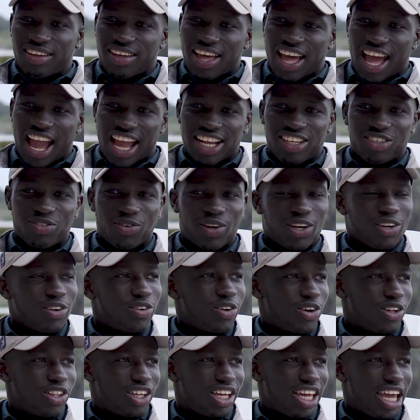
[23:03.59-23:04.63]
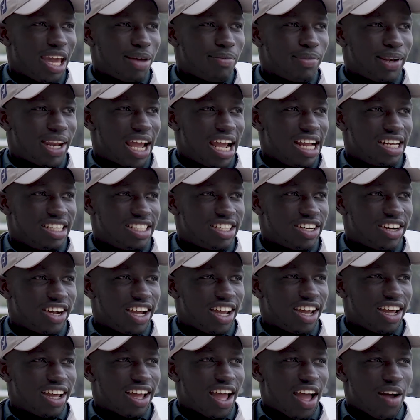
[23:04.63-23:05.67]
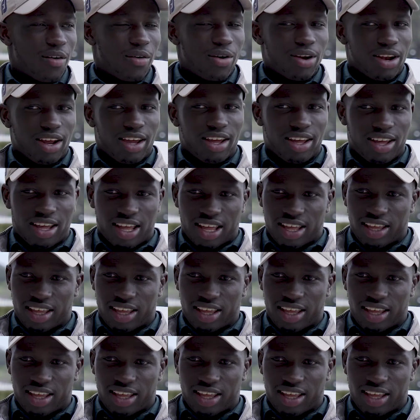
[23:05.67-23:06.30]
I just want to grow the game in Nigeria. I want to,